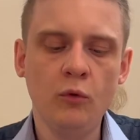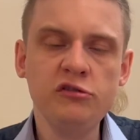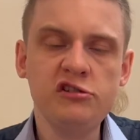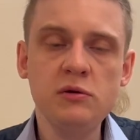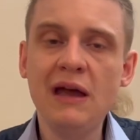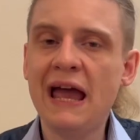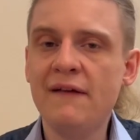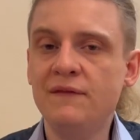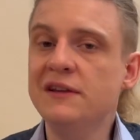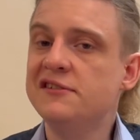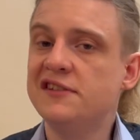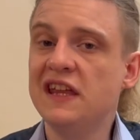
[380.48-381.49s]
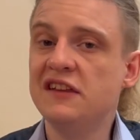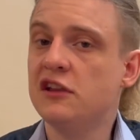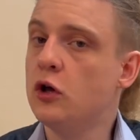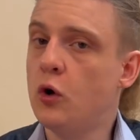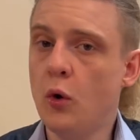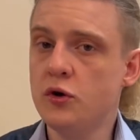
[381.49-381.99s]
Once you have these
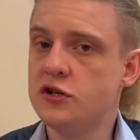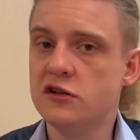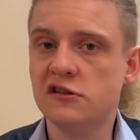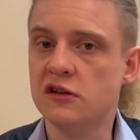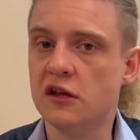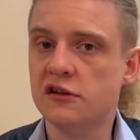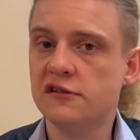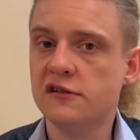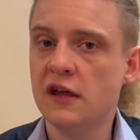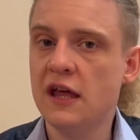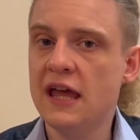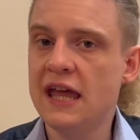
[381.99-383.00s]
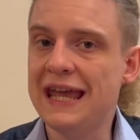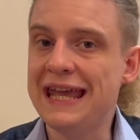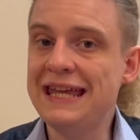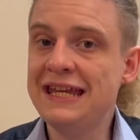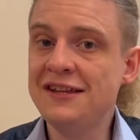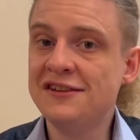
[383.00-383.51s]
things in consciousness,
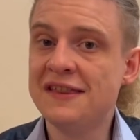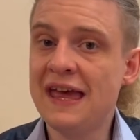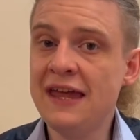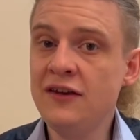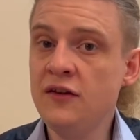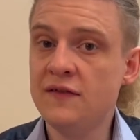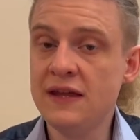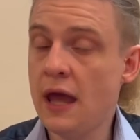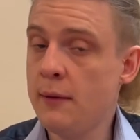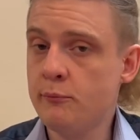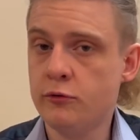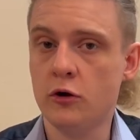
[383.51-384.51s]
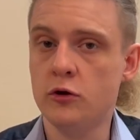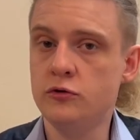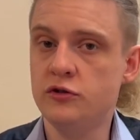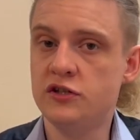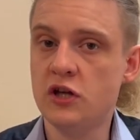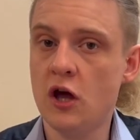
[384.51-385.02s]
it is then the emperor
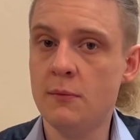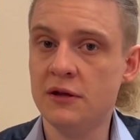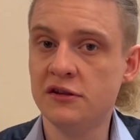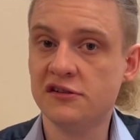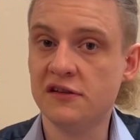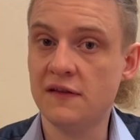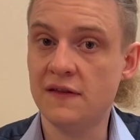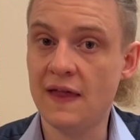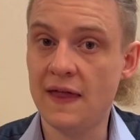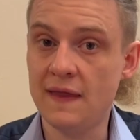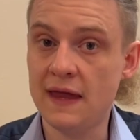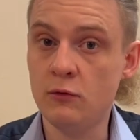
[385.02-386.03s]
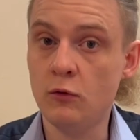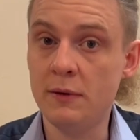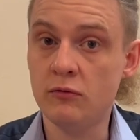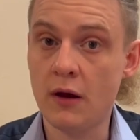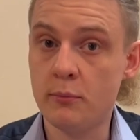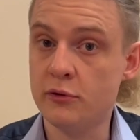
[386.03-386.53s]
who determines that they
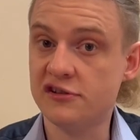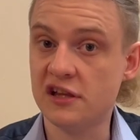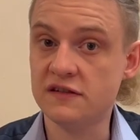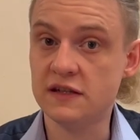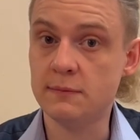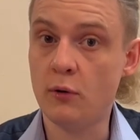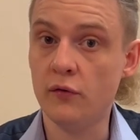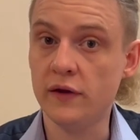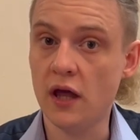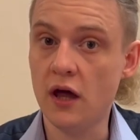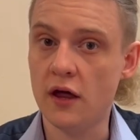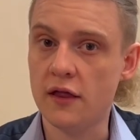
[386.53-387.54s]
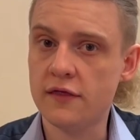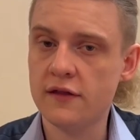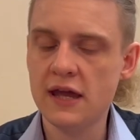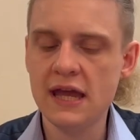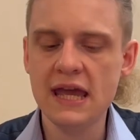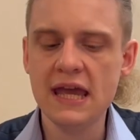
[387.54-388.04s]
will be represented upon the
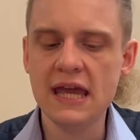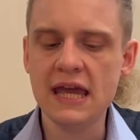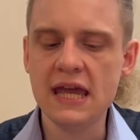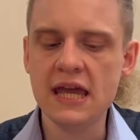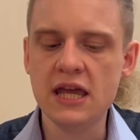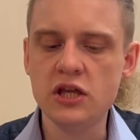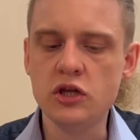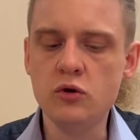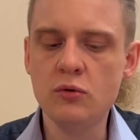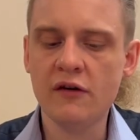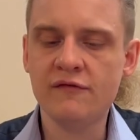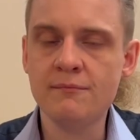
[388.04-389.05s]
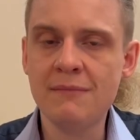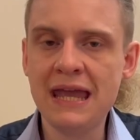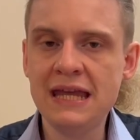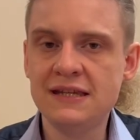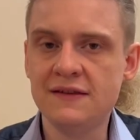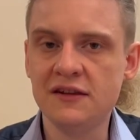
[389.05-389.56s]
earth. You have
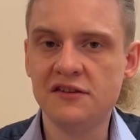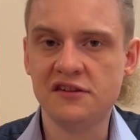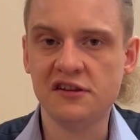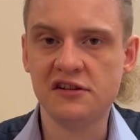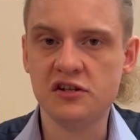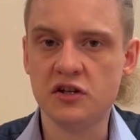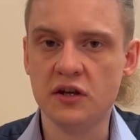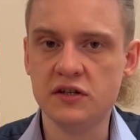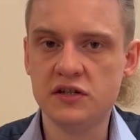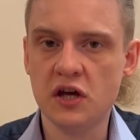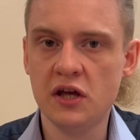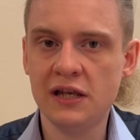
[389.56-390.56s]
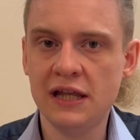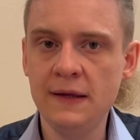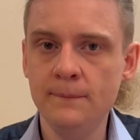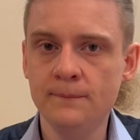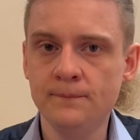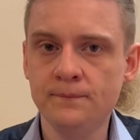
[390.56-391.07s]
made this decision
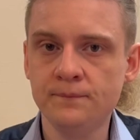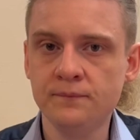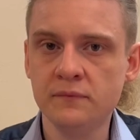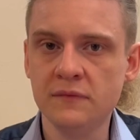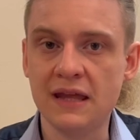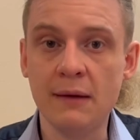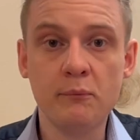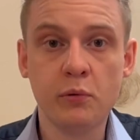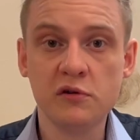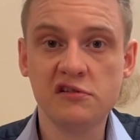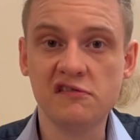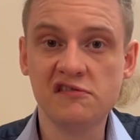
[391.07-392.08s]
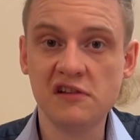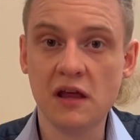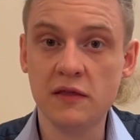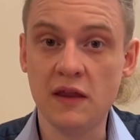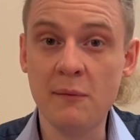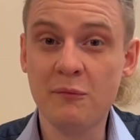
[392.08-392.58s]
internally. The empress
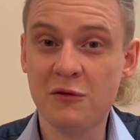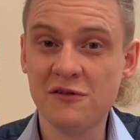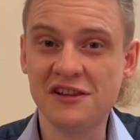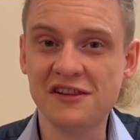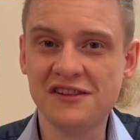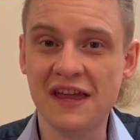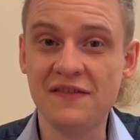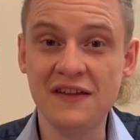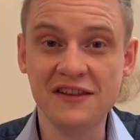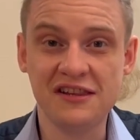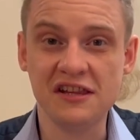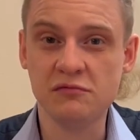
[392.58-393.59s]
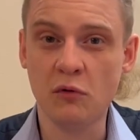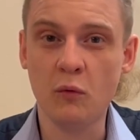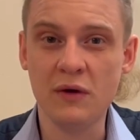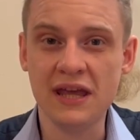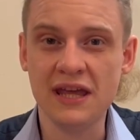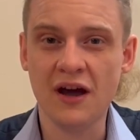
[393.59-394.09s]
has said this is
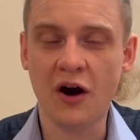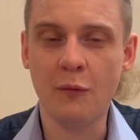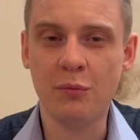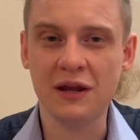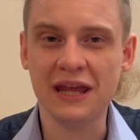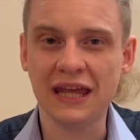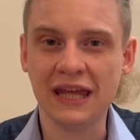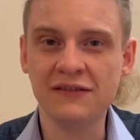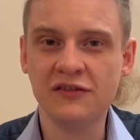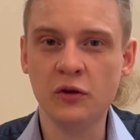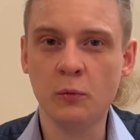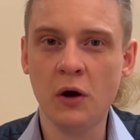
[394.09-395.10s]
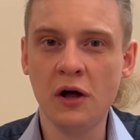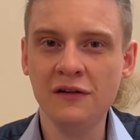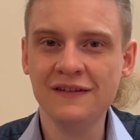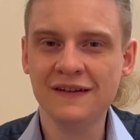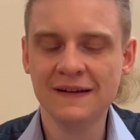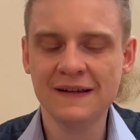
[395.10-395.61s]
what we are bringing into the
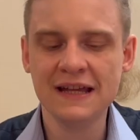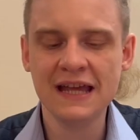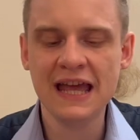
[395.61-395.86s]
world.